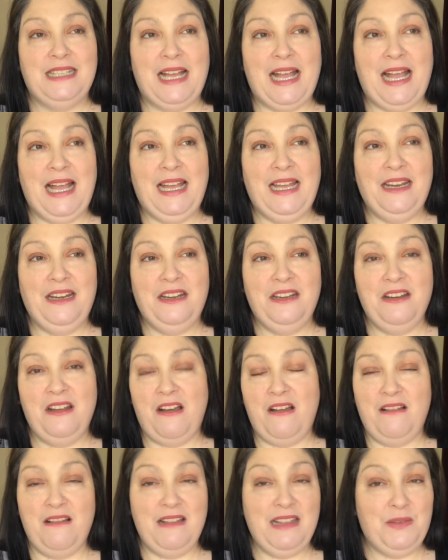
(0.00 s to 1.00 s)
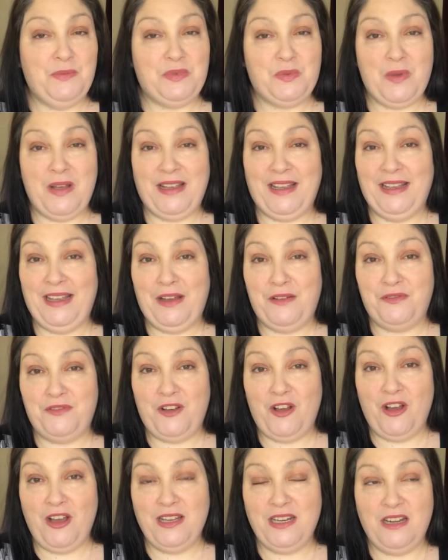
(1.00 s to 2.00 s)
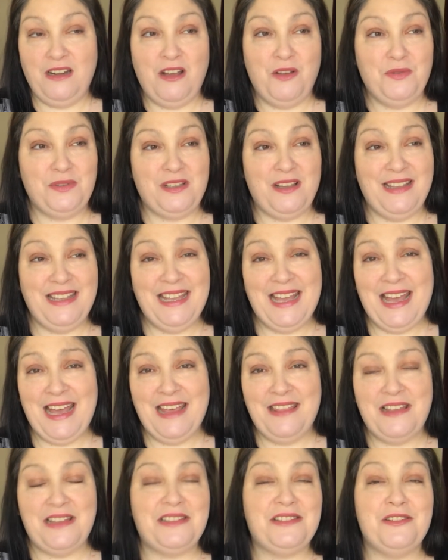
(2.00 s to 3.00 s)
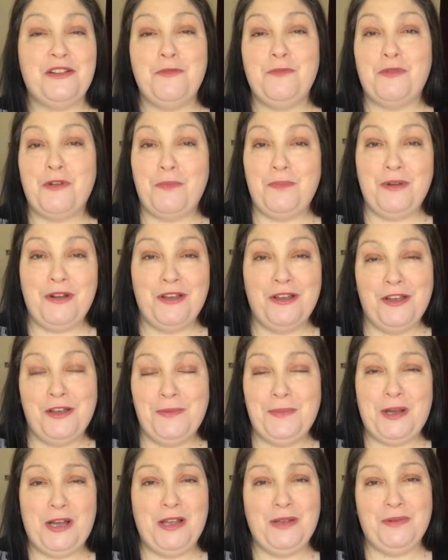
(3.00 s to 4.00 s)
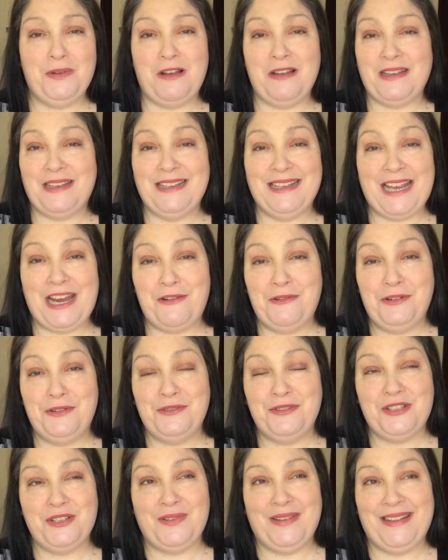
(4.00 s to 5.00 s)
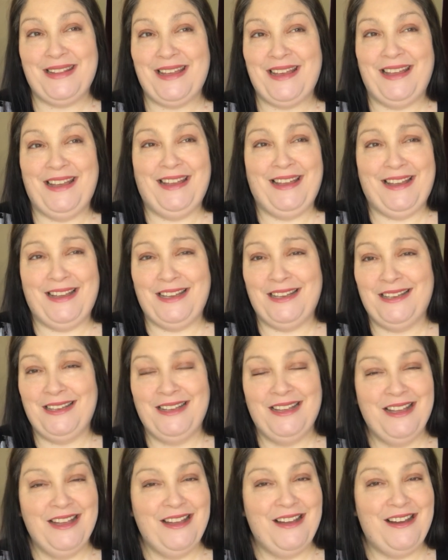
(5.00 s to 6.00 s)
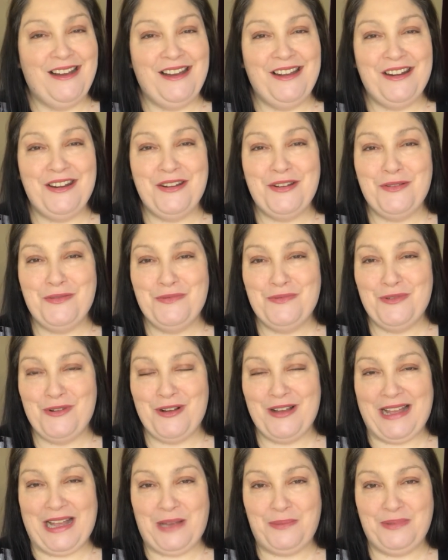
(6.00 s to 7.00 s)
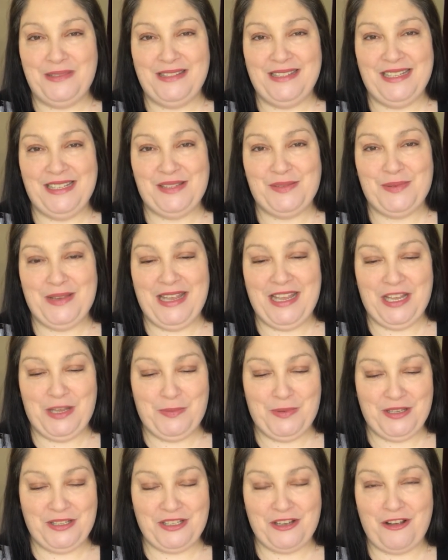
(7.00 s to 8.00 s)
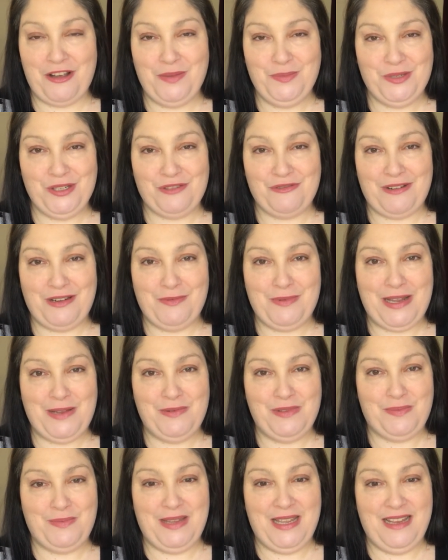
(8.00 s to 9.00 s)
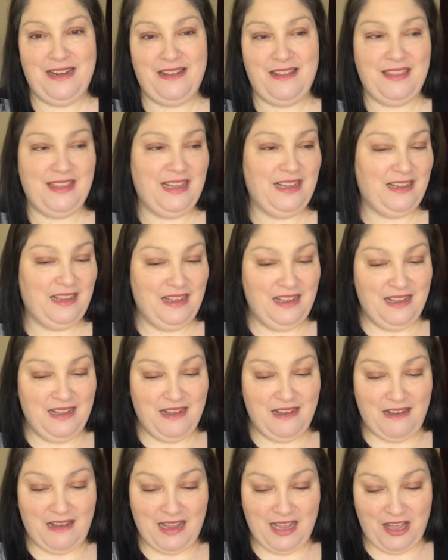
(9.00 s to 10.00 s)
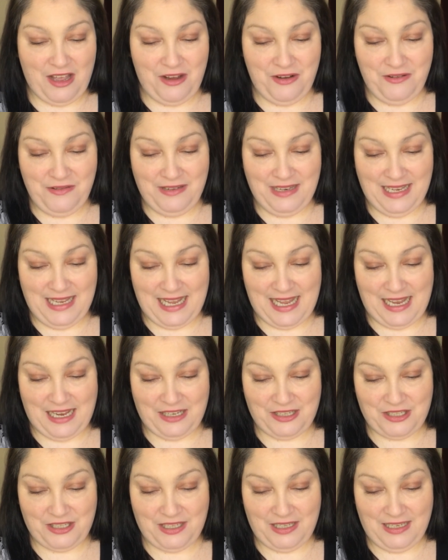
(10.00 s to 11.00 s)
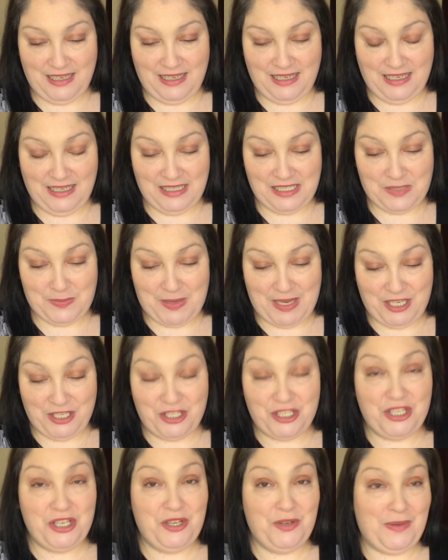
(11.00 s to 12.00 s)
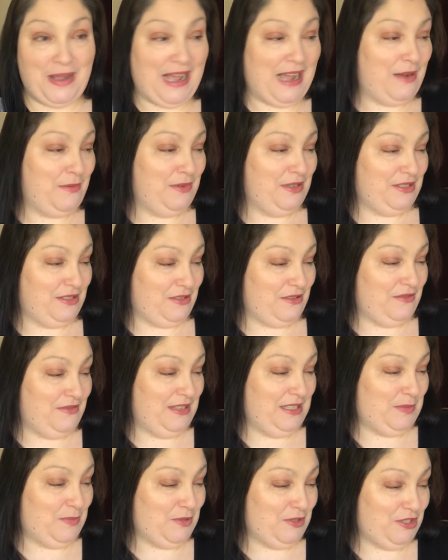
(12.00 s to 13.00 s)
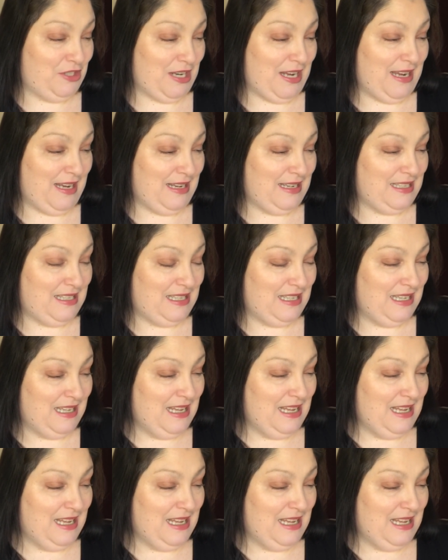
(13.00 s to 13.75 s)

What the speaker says: And it was working out fine, and I was like, yeah, that's no problem, I can carry on doing that. I don't know what happened this week, but time just ran away with me, and I think I only actually spent 2 hours on this project,